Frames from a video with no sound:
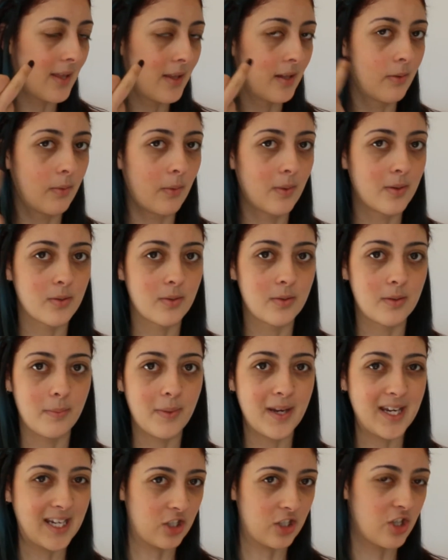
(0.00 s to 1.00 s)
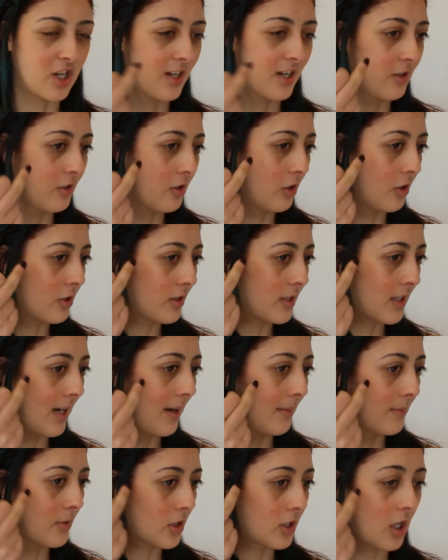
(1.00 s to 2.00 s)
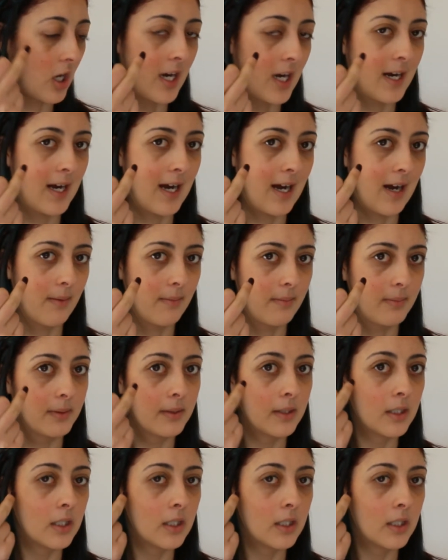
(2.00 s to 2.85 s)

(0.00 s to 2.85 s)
and then the ones with the peachy undertones just higher up,